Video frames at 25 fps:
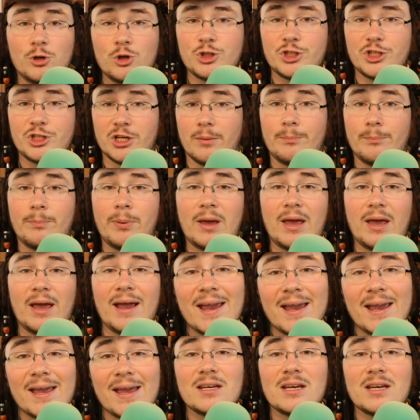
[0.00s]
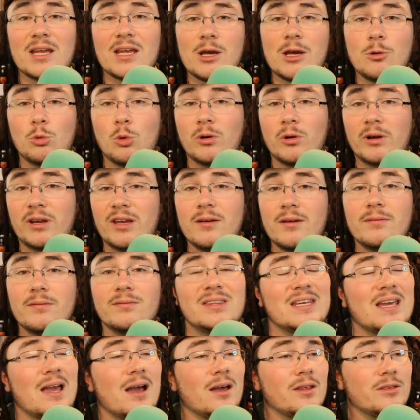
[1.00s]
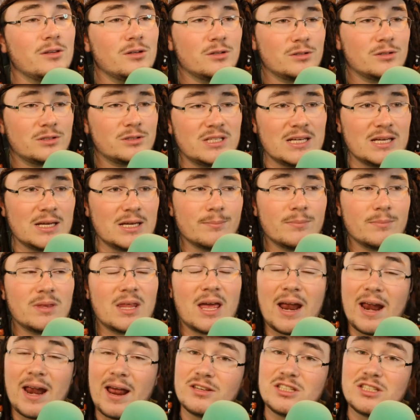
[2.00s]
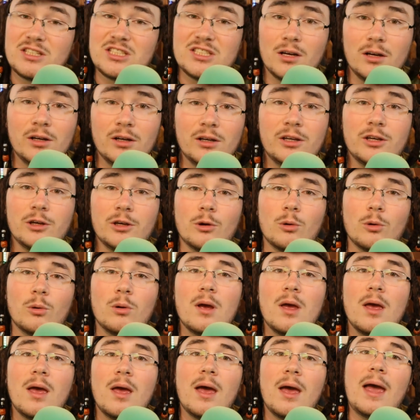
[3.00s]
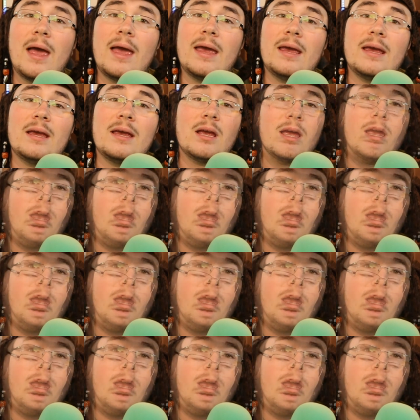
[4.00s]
ship, and it will give the other team that has sunk you a